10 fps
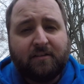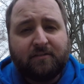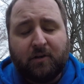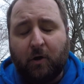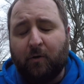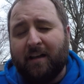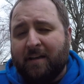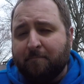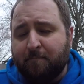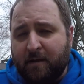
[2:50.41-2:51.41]
So
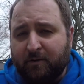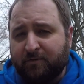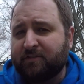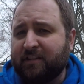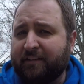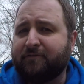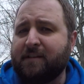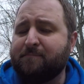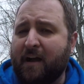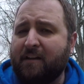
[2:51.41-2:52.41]
minnows are definitely
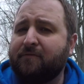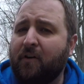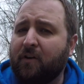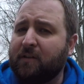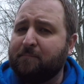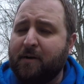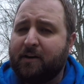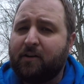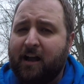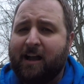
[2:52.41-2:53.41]
by far the
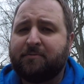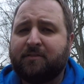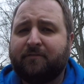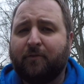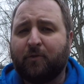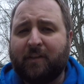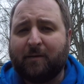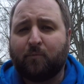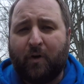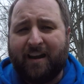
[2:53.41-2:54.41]
better option for
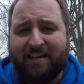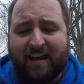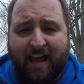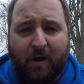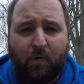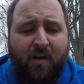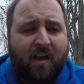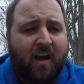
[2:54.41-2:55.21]
them right now.